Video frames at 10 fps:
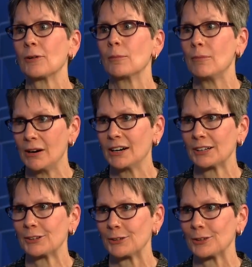to
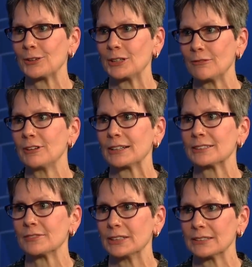monitor the effects
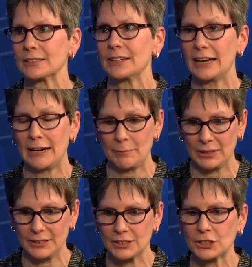of things that
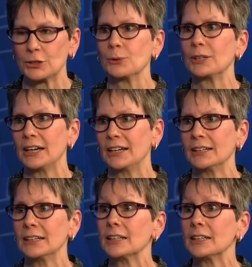happen so that